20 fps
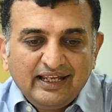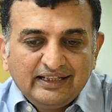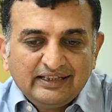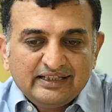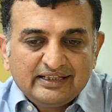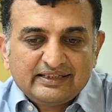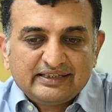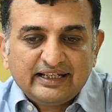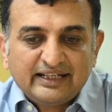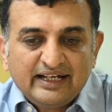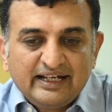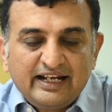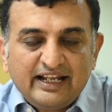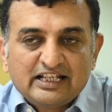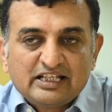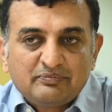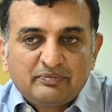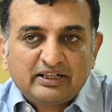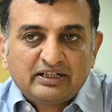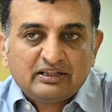The second
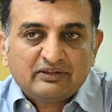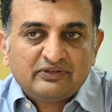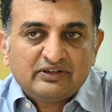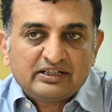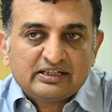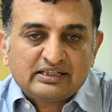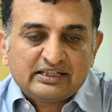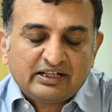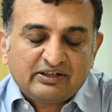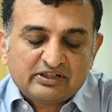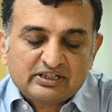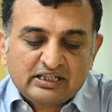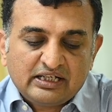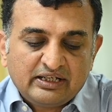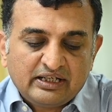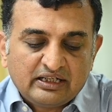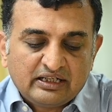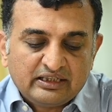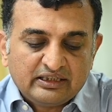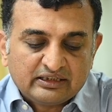aspect of it is, like I was
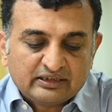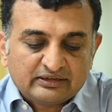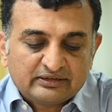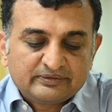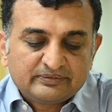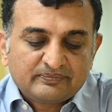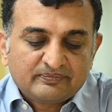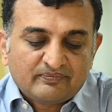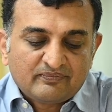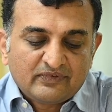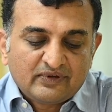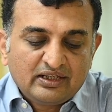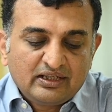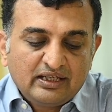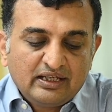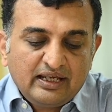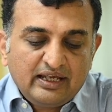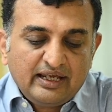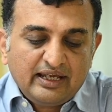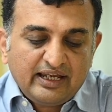telling earlier,
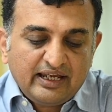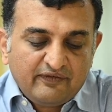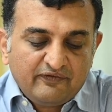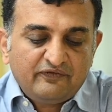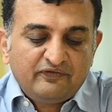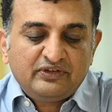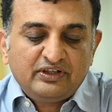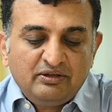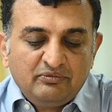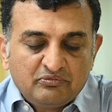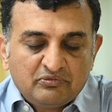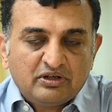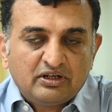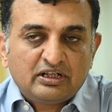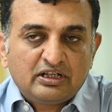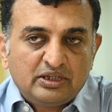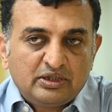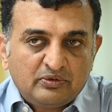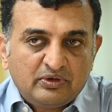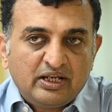every
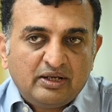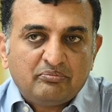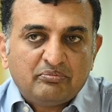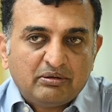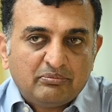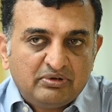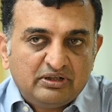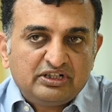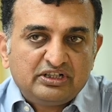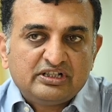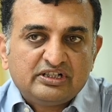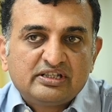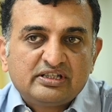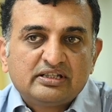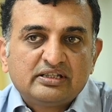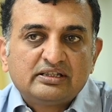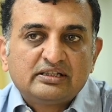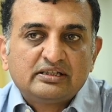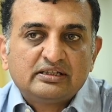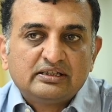model today
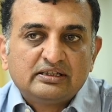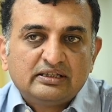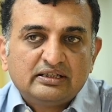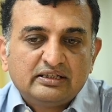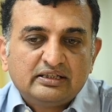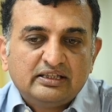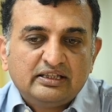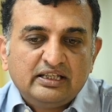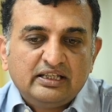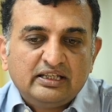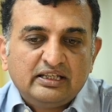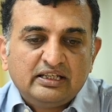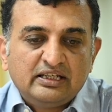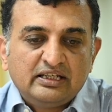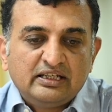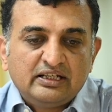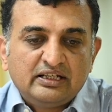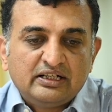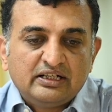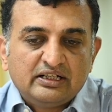publishes
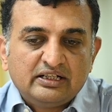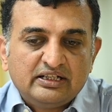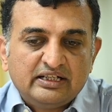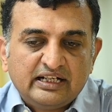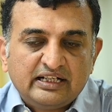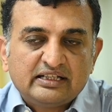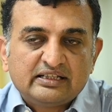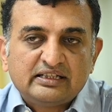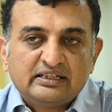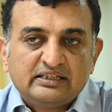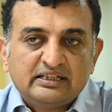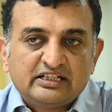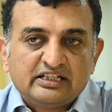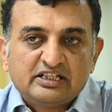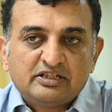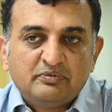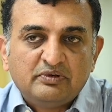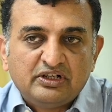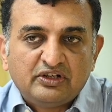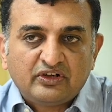the data set that
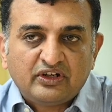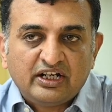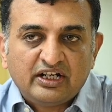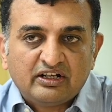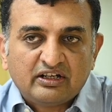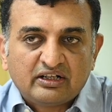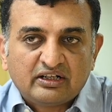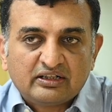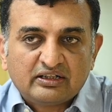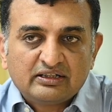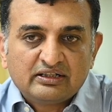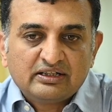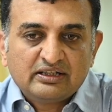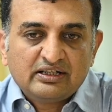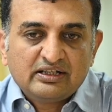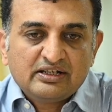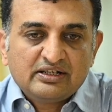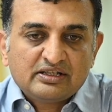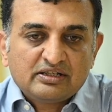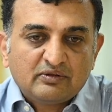it's been trained on.
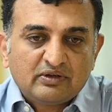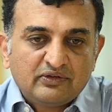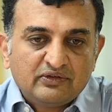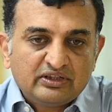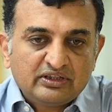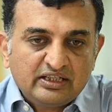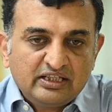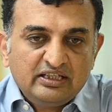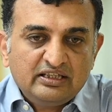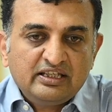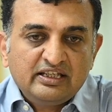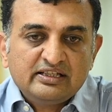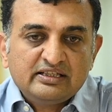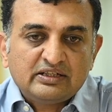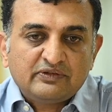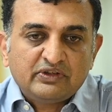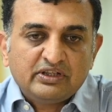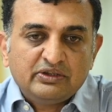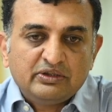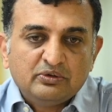So one of the key things
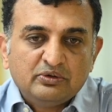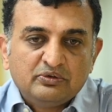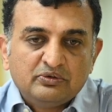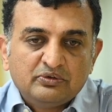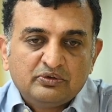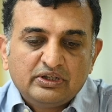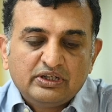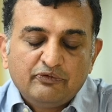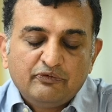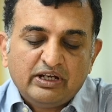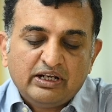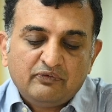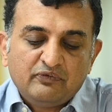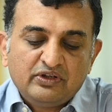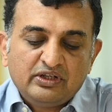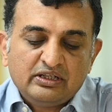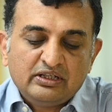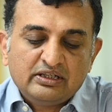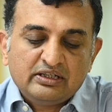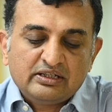that we do when
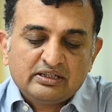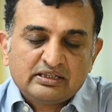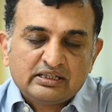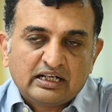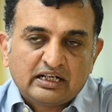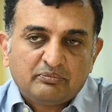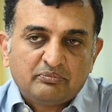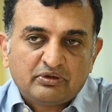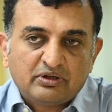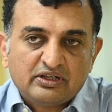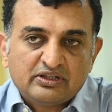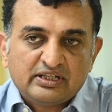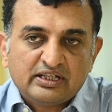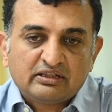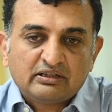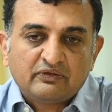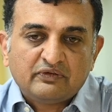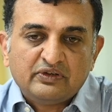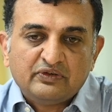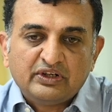we start a
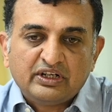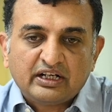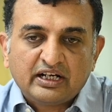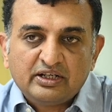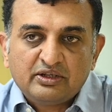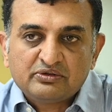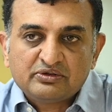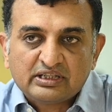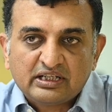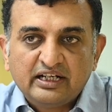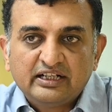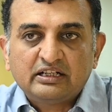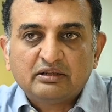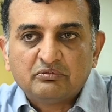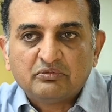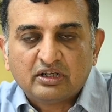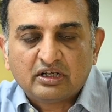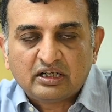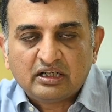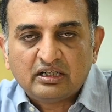project or when we try to select a
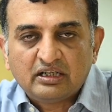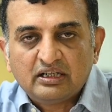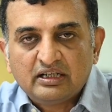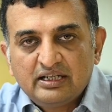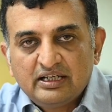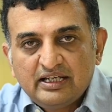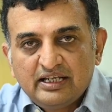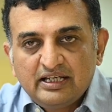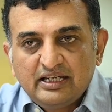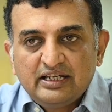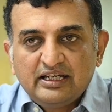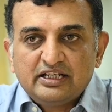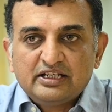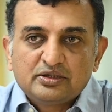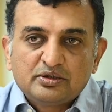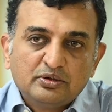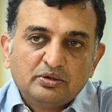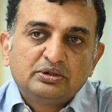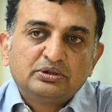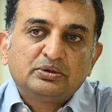model is
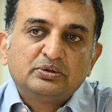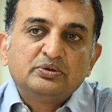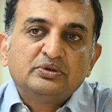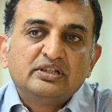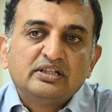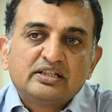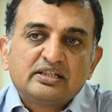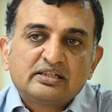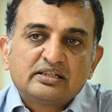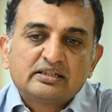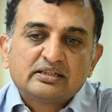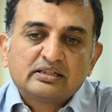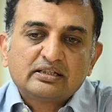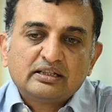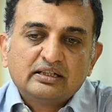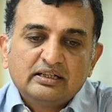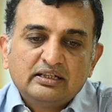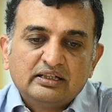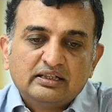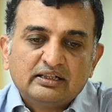go through this
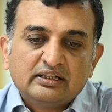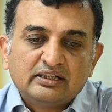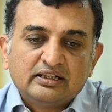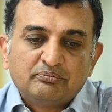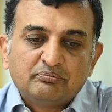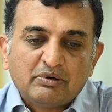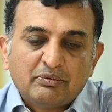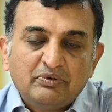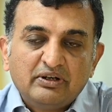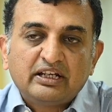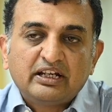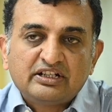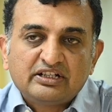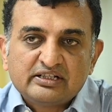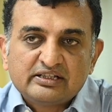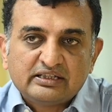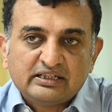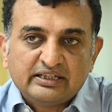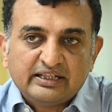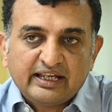
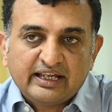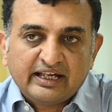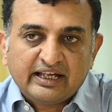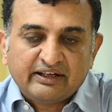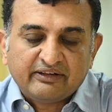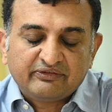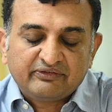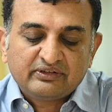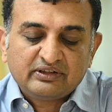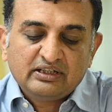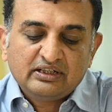publications that they have